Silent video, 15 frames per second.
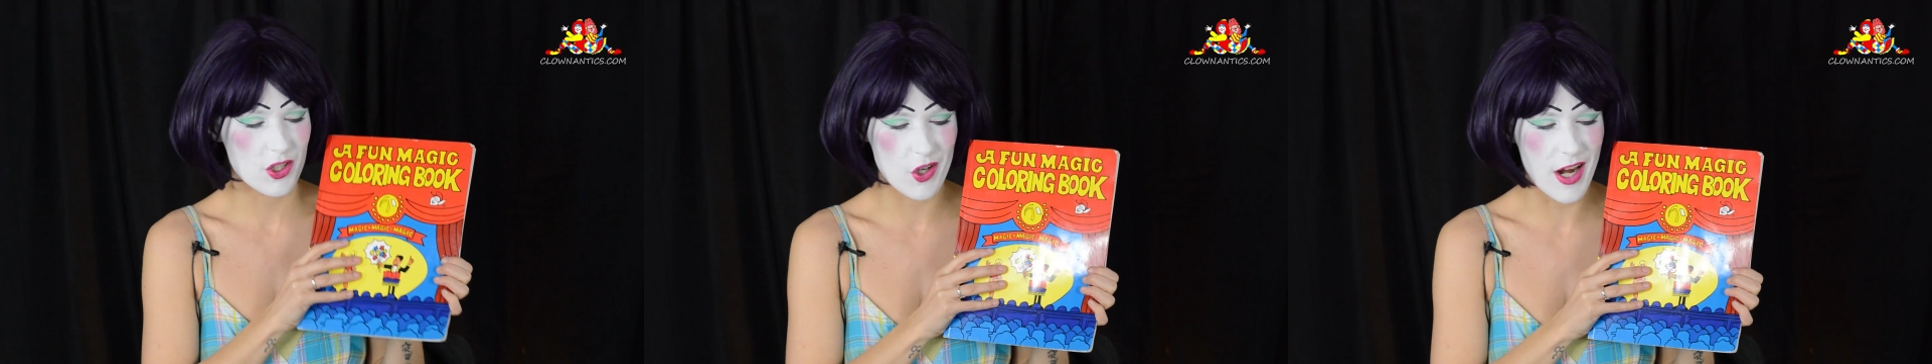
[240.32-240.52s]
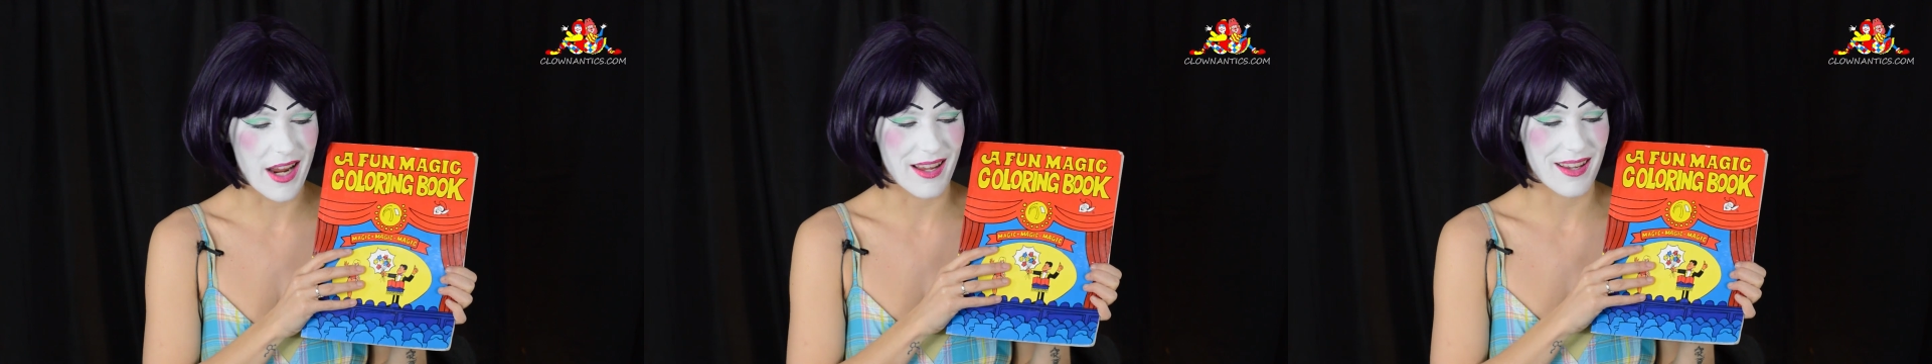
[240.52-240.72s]

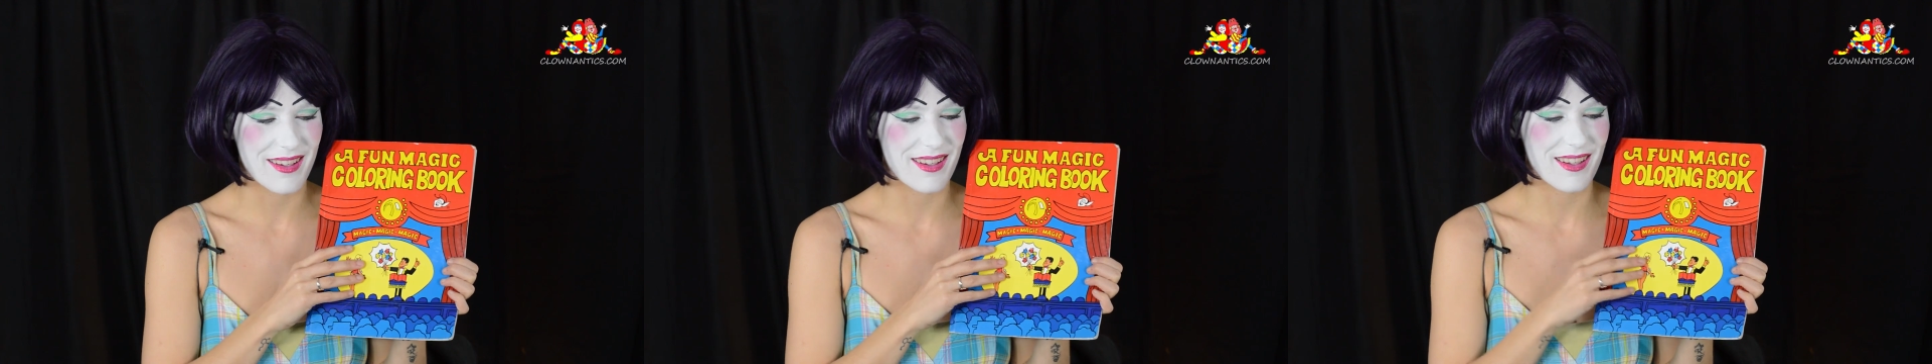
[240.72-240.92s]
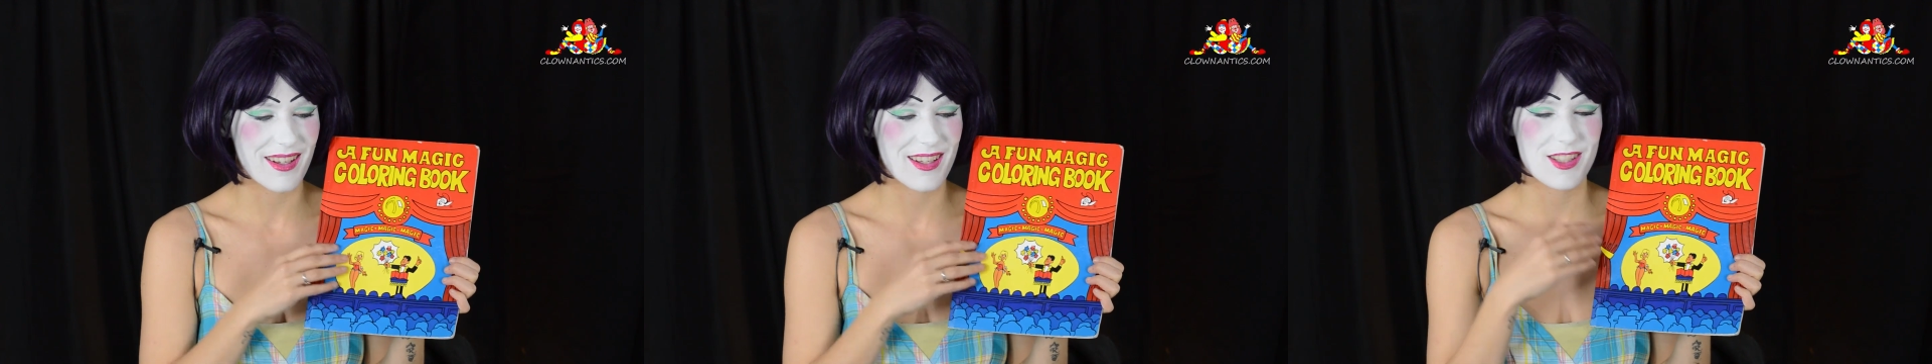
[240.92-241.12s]
great
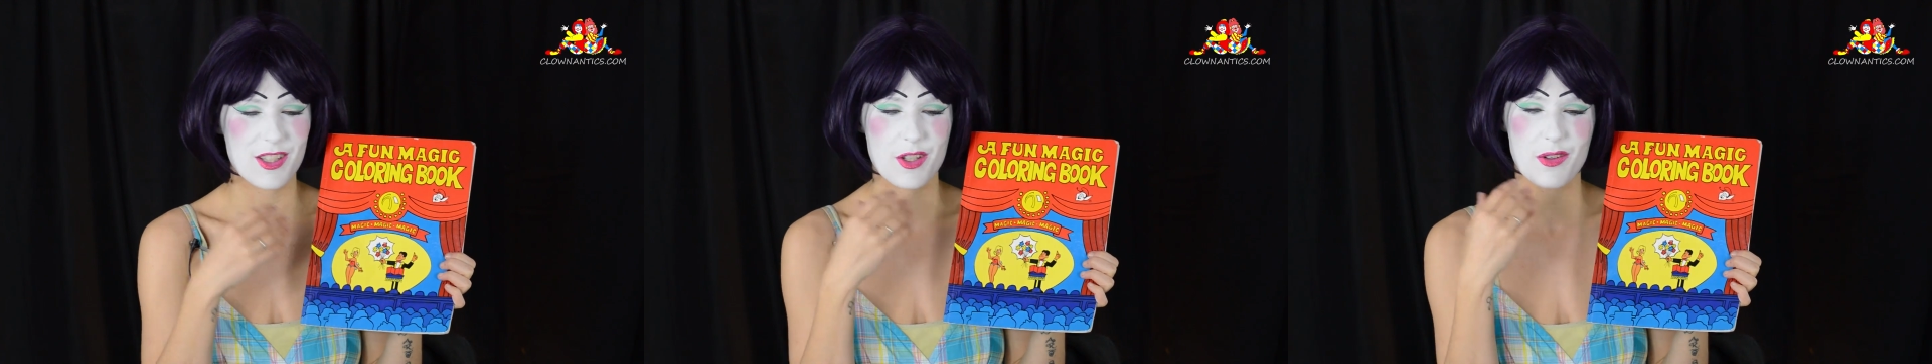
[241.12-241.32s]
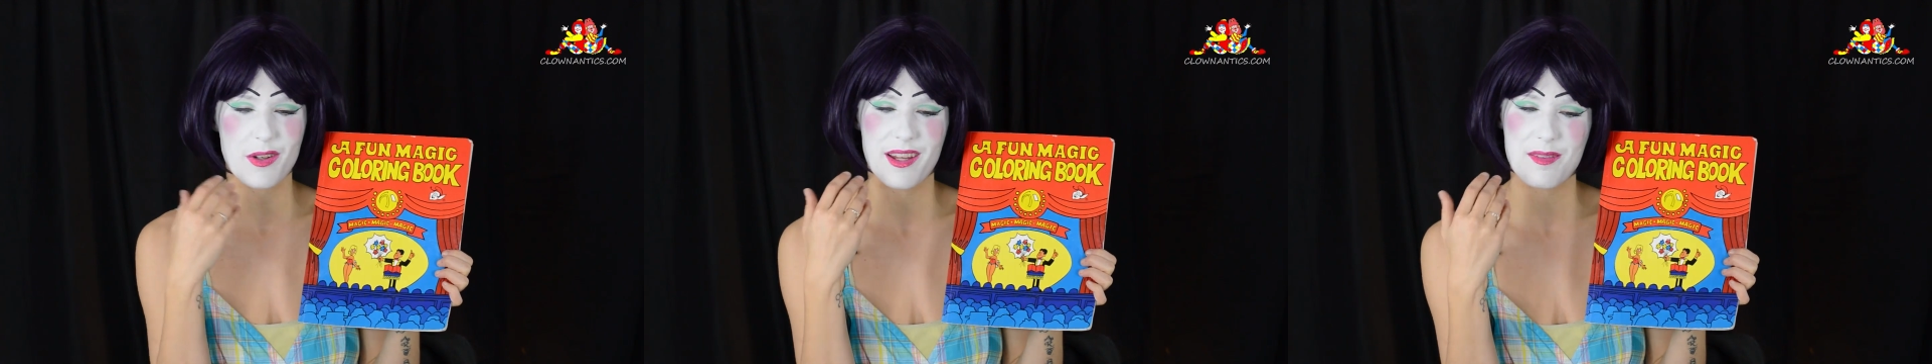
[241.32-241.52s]
because
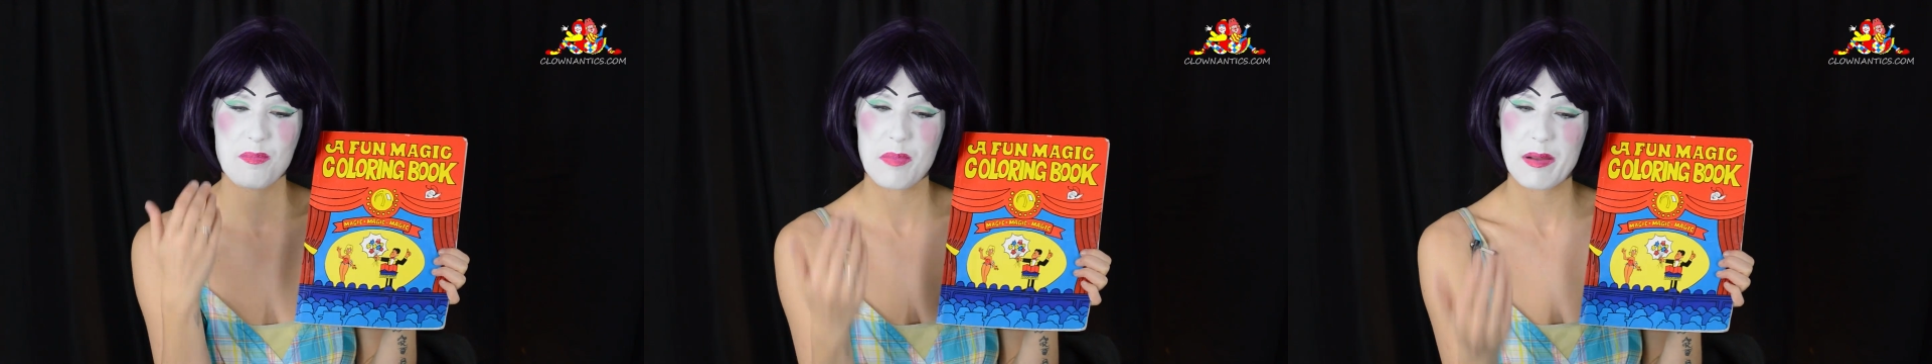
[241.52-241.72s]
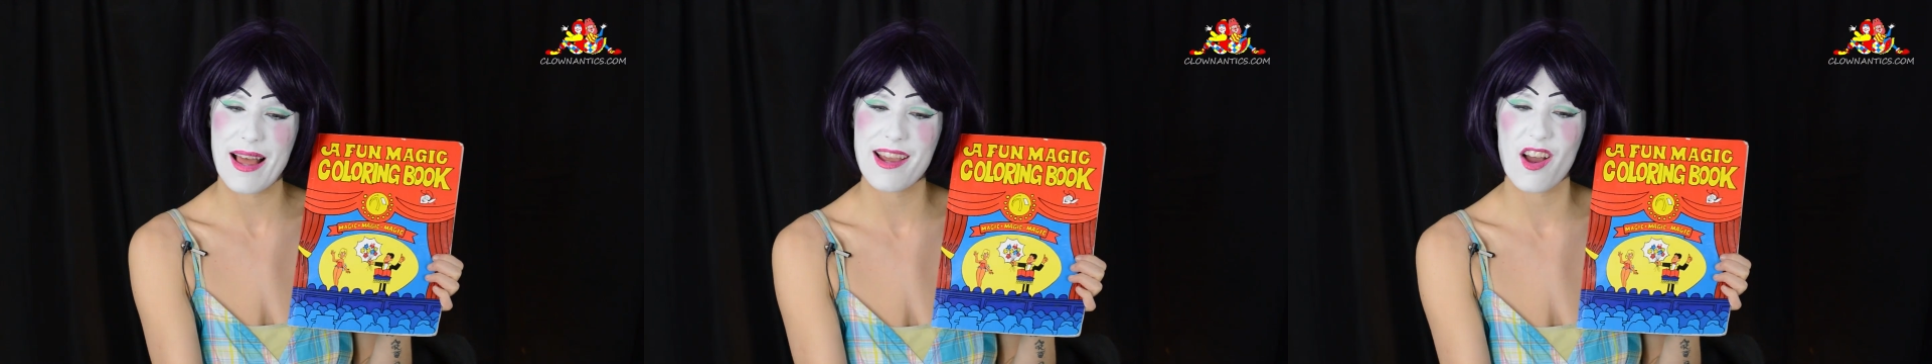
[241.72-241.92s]
you can
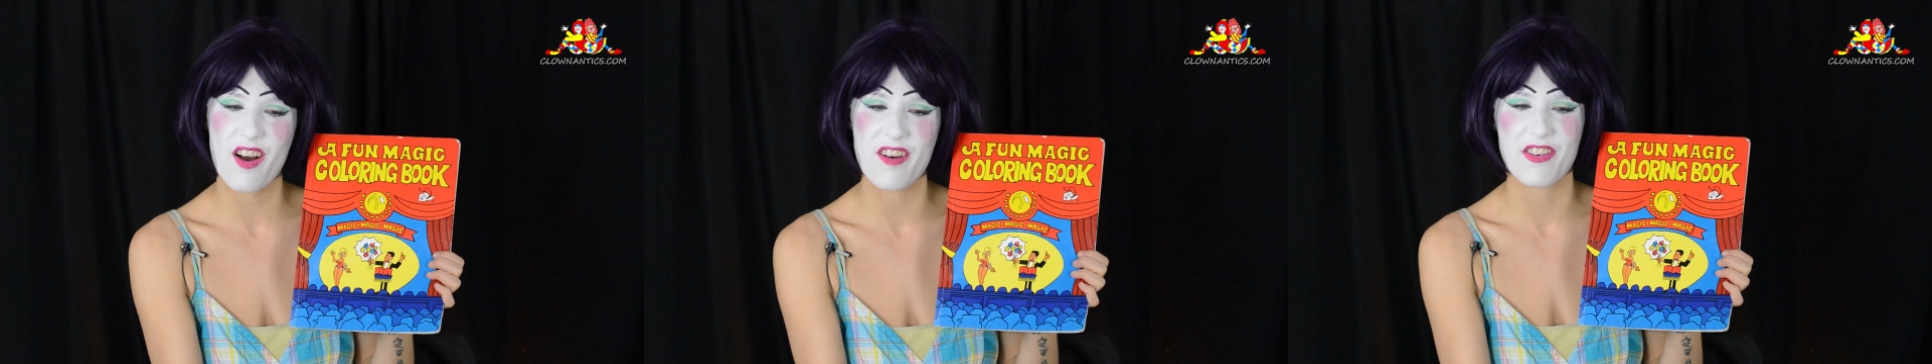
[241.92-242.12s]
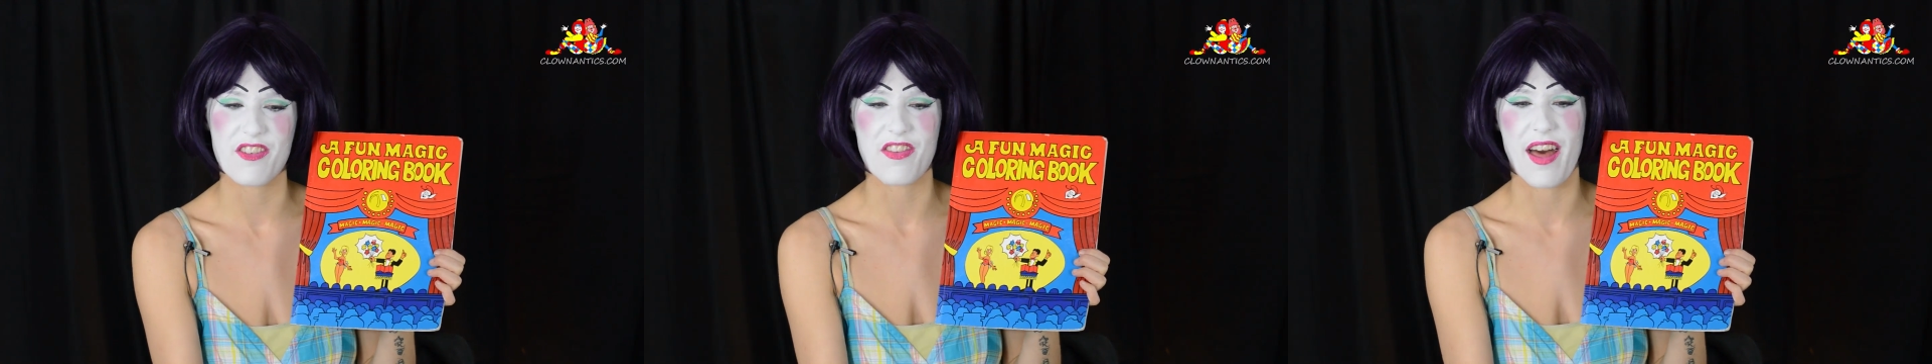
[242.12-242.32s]
play
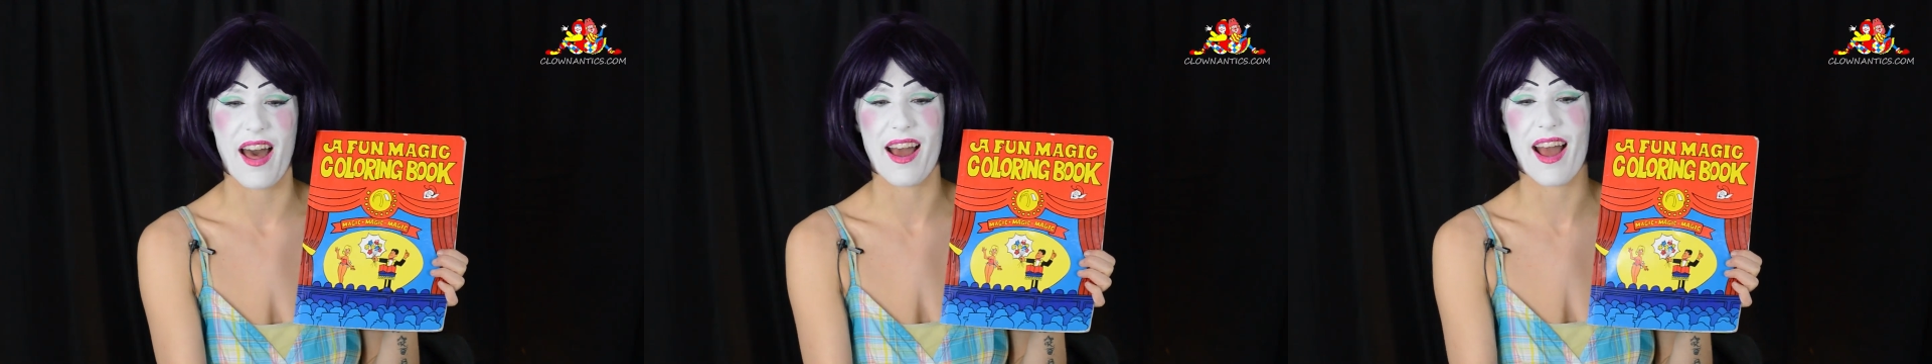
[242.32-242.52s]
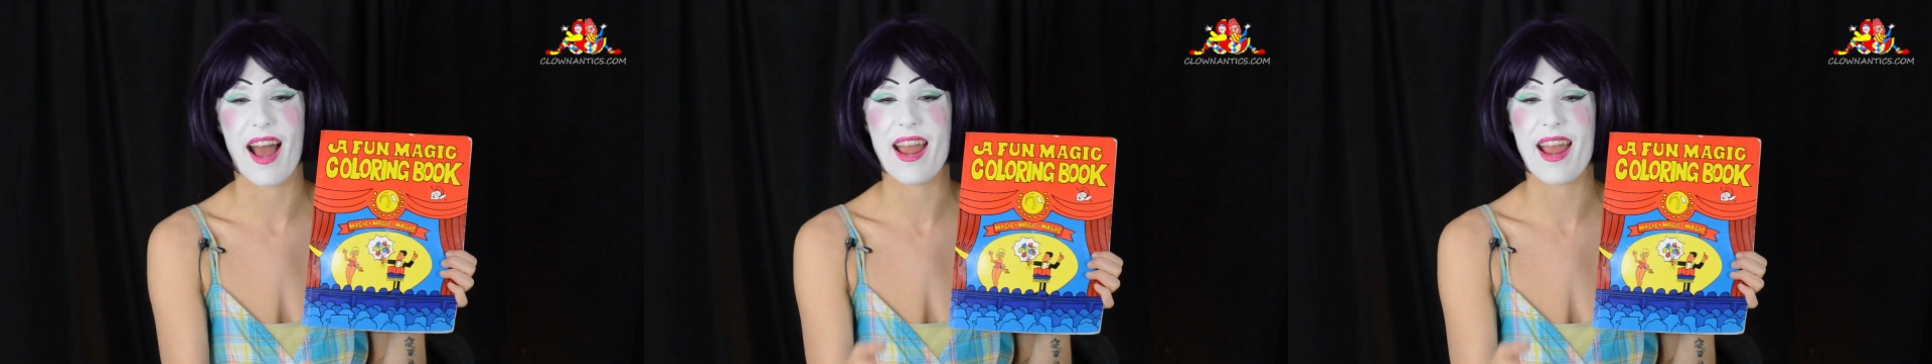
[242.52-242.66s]
off of that.